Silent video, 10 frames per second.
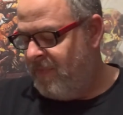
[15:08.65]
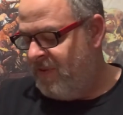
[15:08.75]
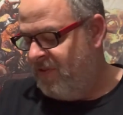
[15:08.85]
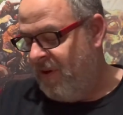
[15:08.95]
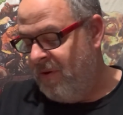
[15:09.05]

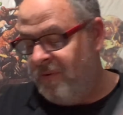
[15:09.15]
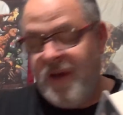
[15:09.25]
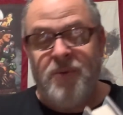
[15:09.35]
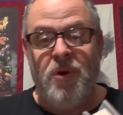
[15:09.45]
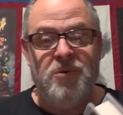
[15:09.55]
So
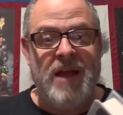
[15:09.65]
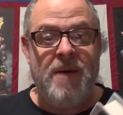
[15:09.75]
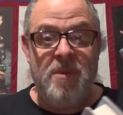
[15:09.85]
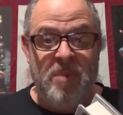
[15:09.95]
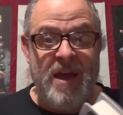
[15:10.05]
I wrote
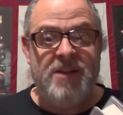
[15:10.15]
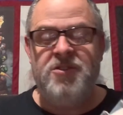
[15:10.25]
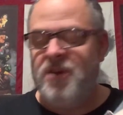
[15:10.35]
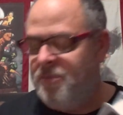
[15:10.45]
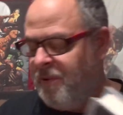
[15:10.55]
down the page
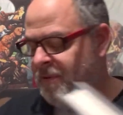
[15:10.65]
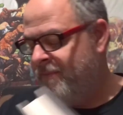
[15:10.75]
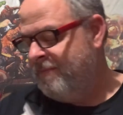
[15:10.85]
number.